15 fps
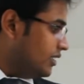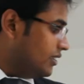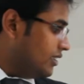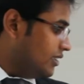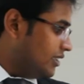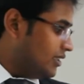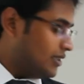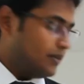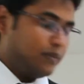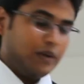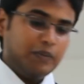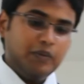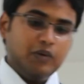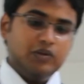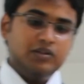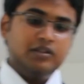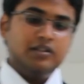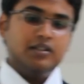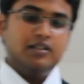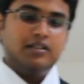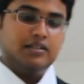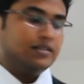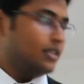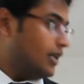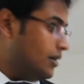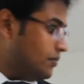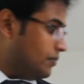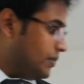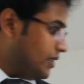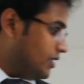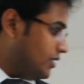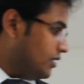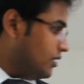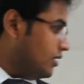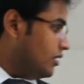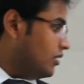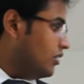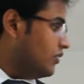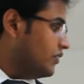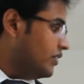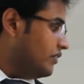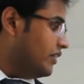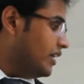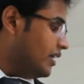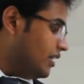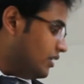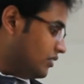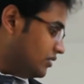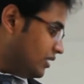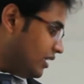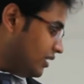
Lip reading: this is a proposed sample of the warehouse,